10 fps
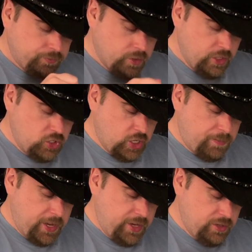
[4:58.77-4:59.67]
And the
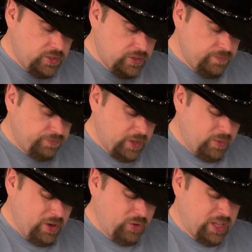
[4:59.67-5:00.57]
chickpeas
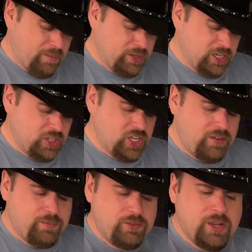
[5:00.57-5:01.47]
really don't get that much of the
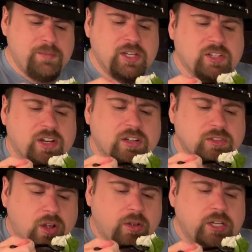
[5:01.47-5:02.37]
cheek, chickpeas in there.
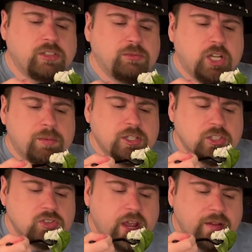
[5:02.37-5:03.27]
Oh, here's some chickpeas.
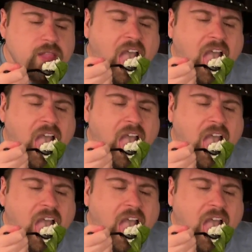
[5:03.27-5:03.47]
Let's try it.